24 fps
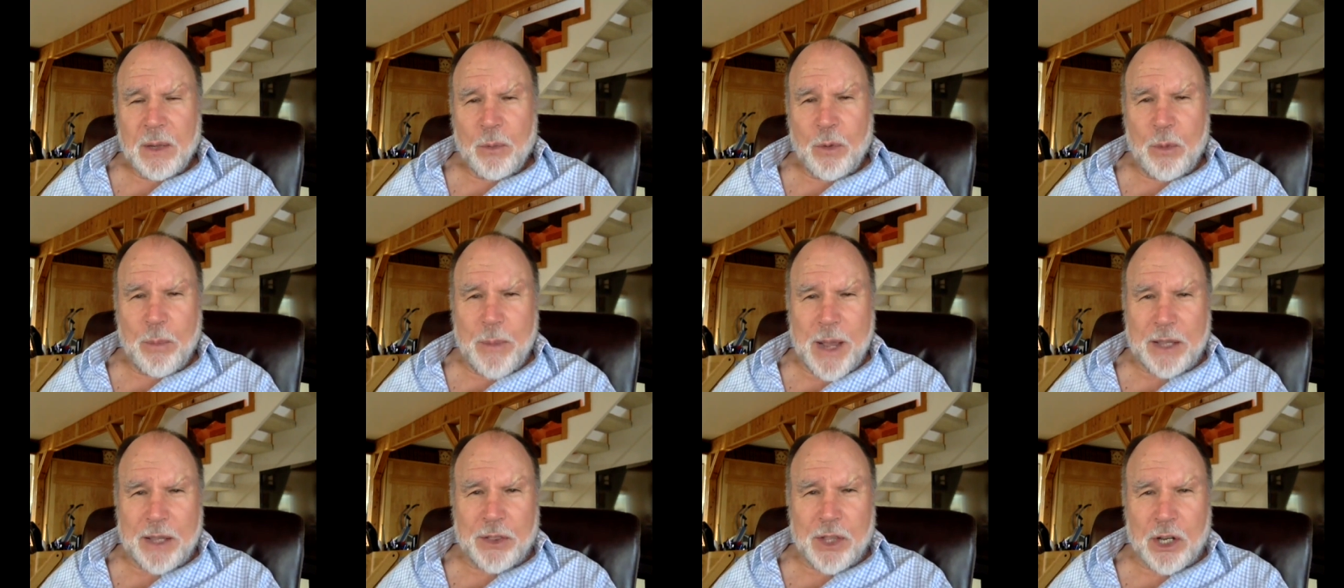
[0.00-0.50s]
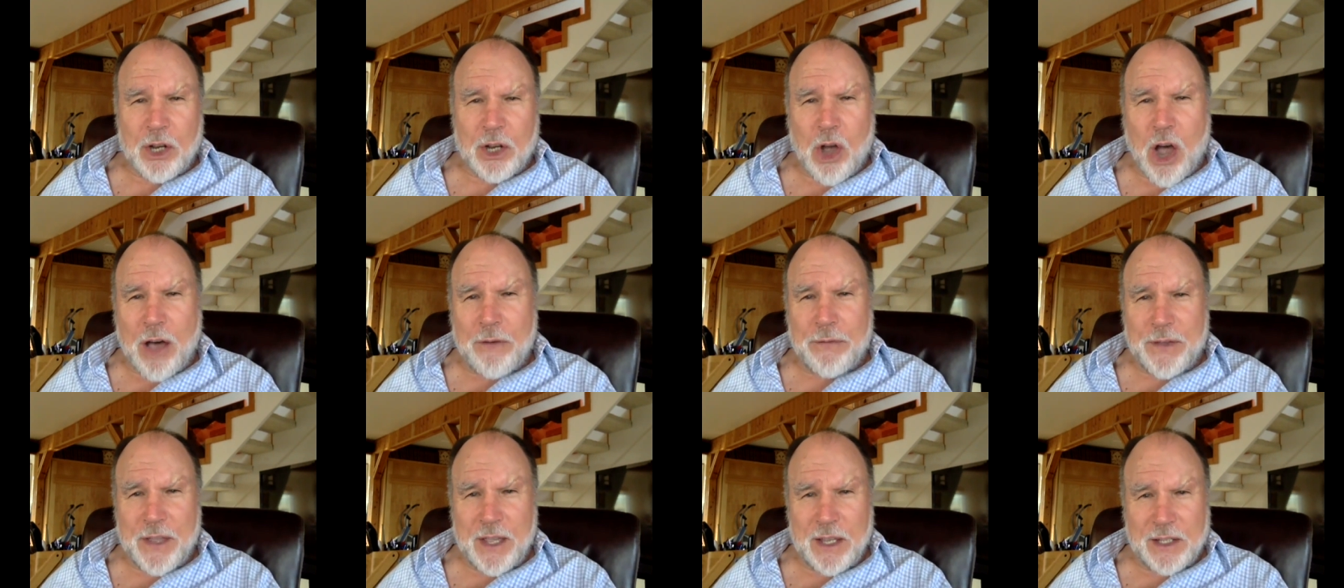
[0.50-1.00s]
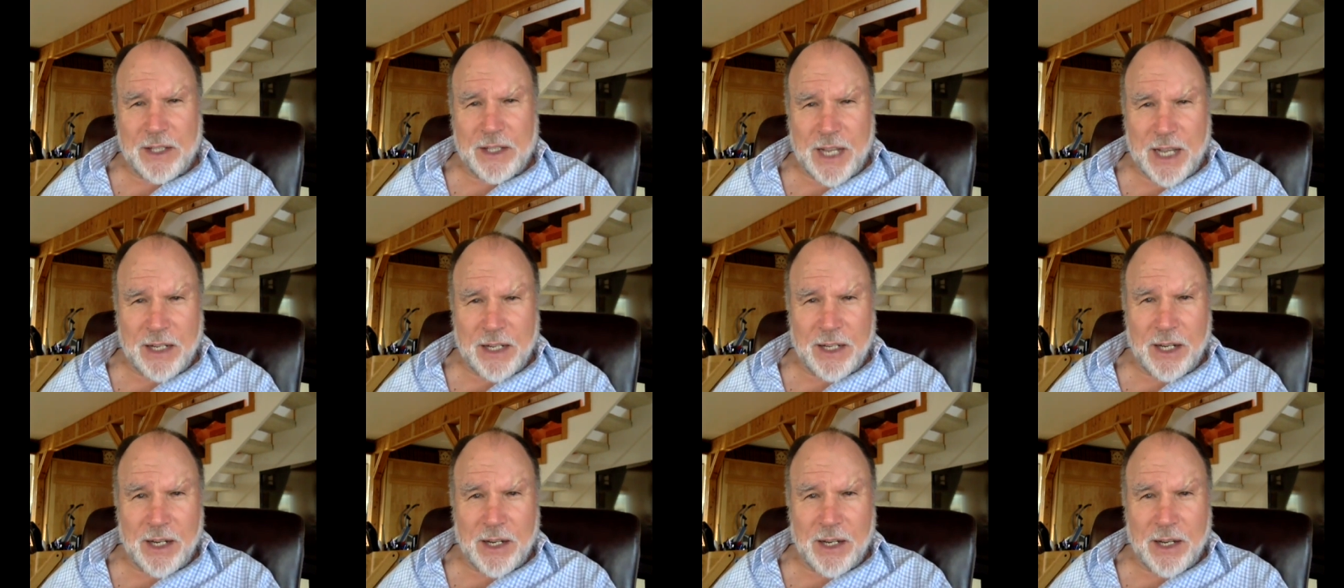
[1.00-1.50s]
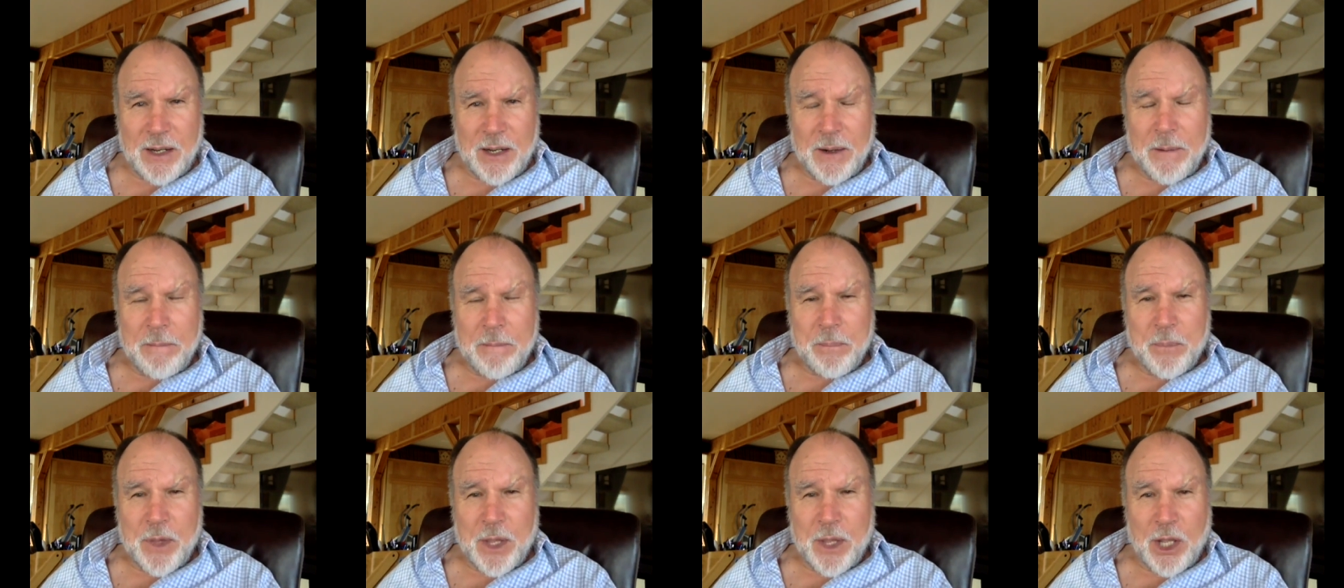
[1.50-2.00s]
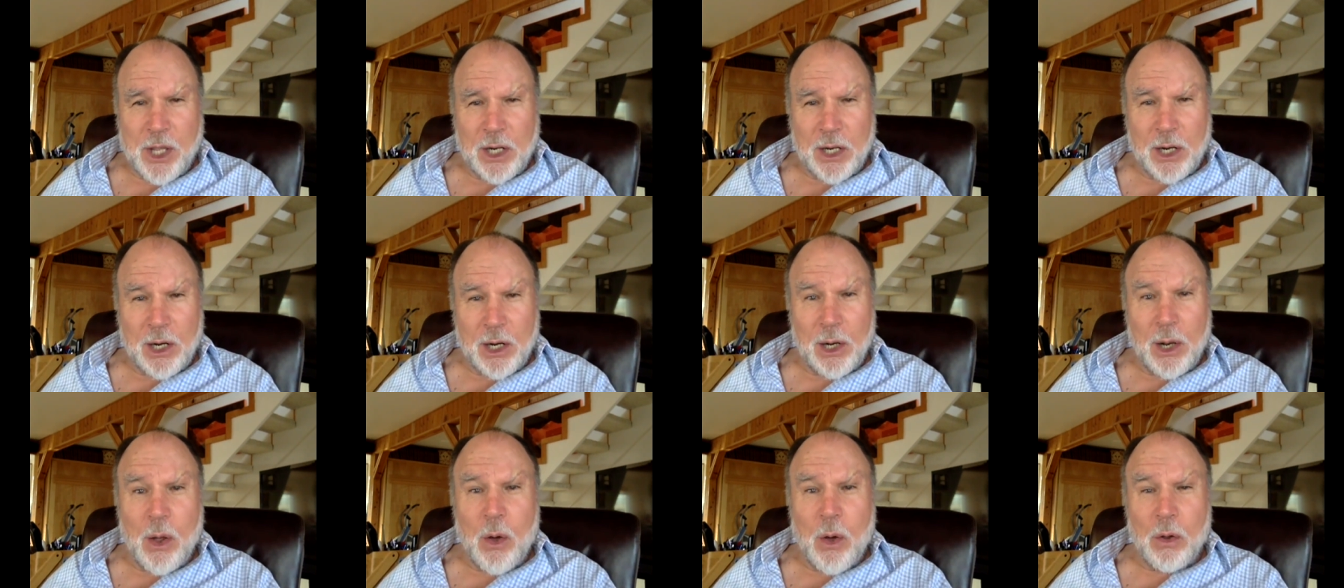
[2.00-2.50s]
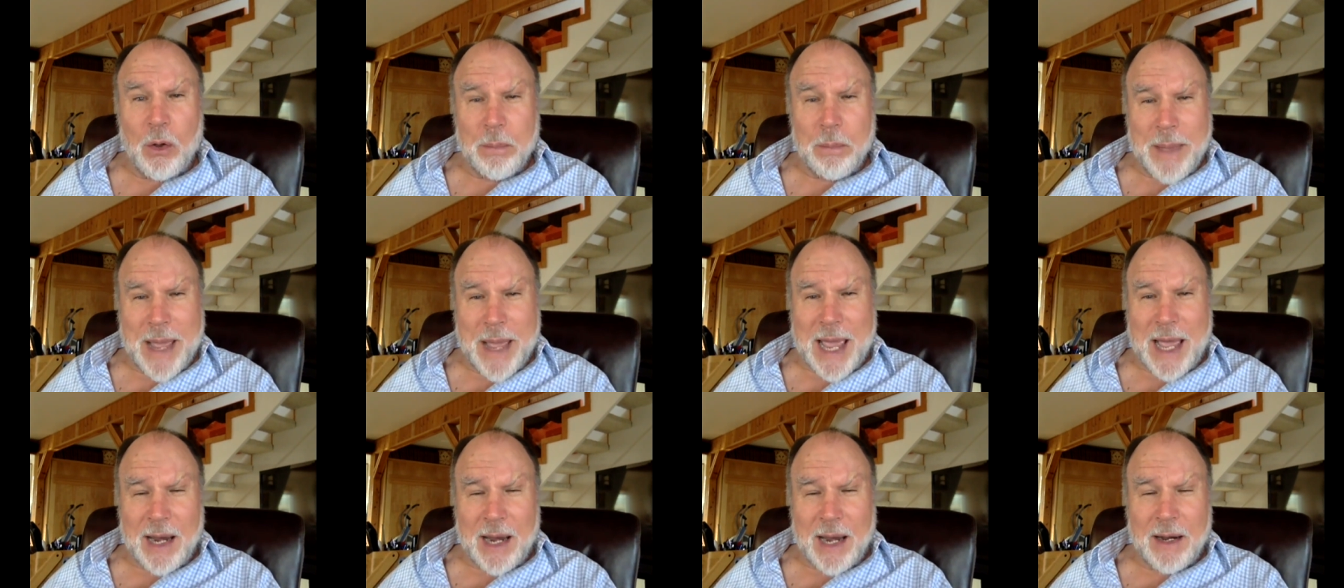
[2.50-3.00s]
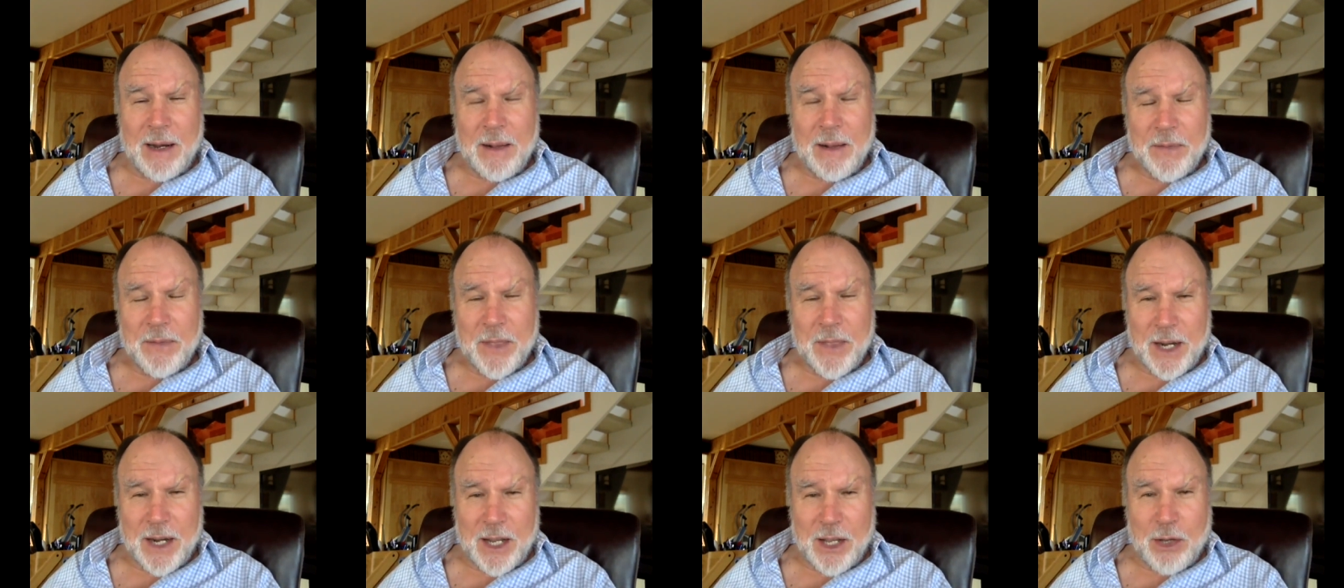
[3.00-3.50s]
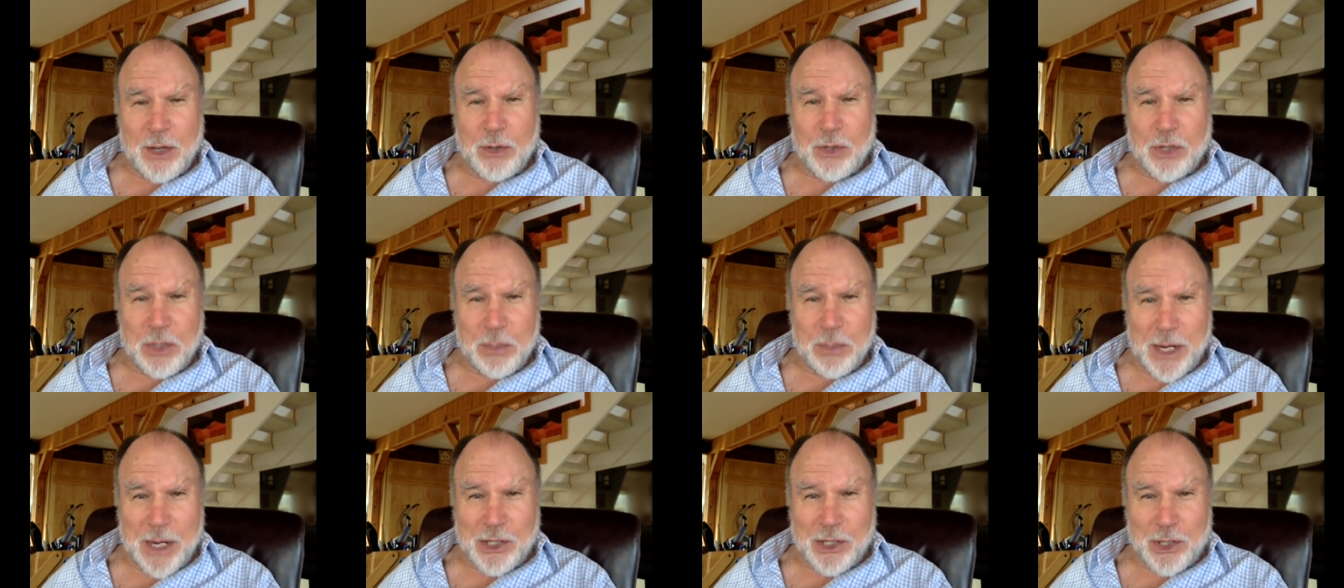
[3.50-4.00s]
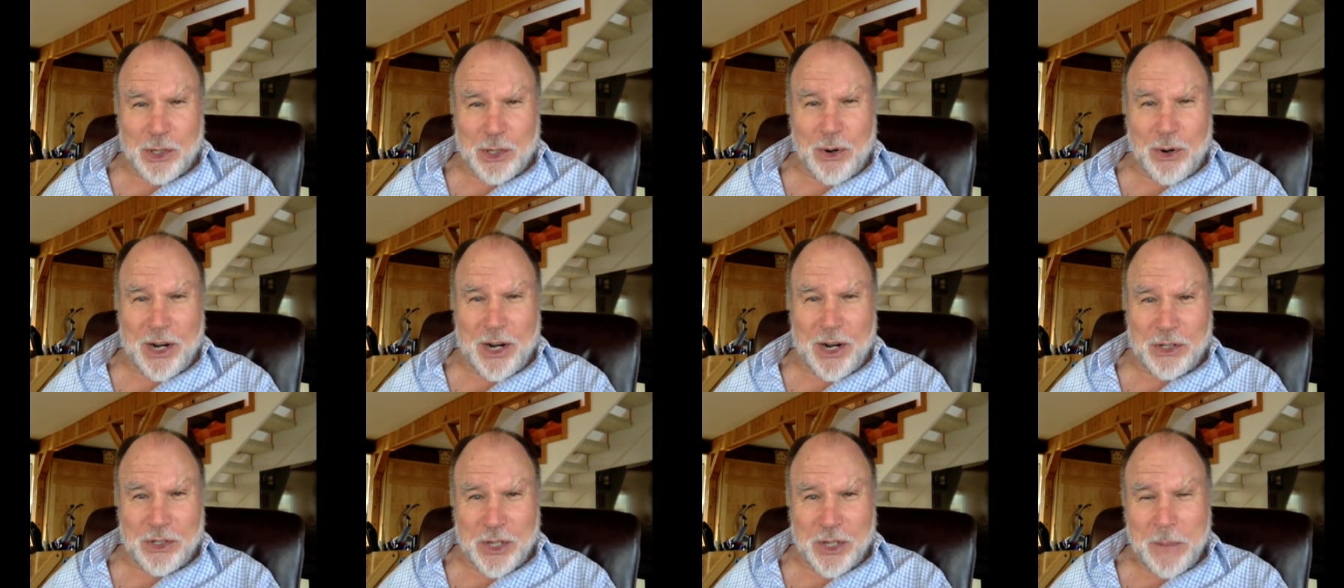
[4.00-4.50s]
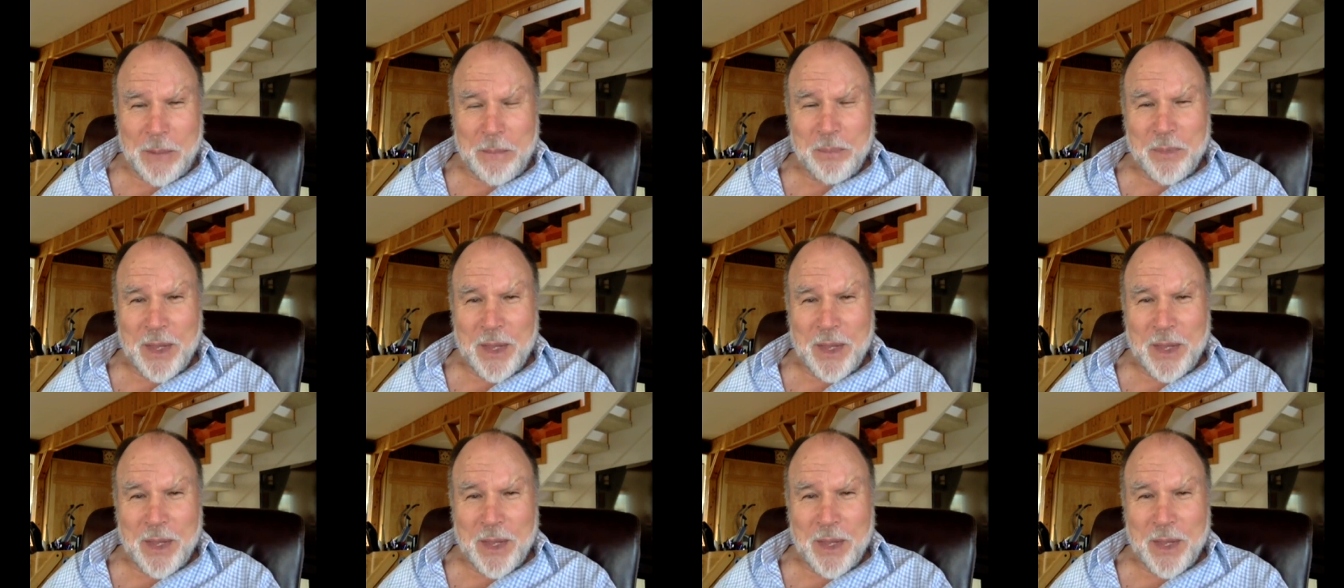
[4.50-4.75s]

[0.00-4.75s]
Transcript: will make the coffee attendant, the little old man that I use in my stories.